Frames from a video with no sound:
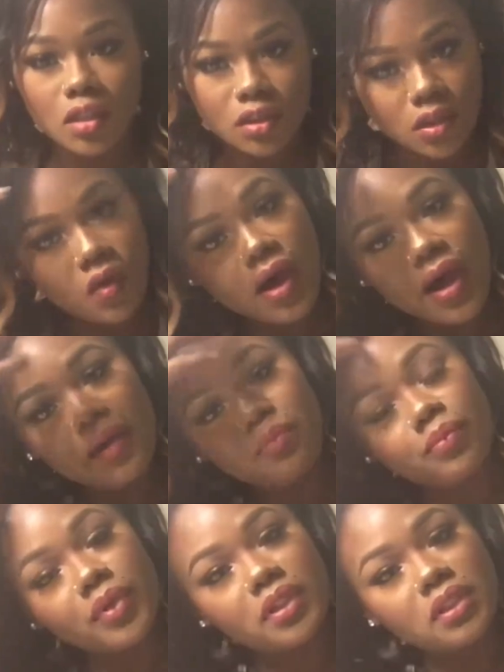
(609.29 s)
So
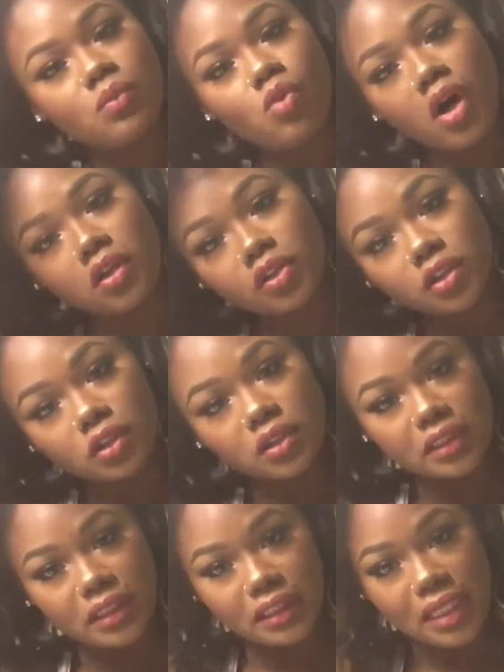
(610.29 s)
I put some long
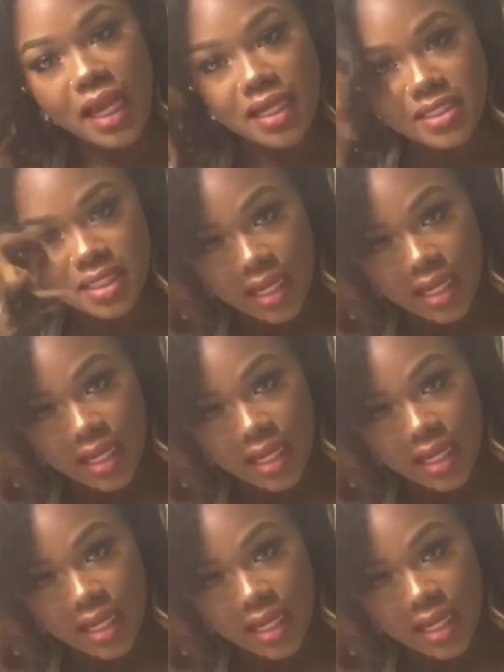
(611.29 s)
curls in it last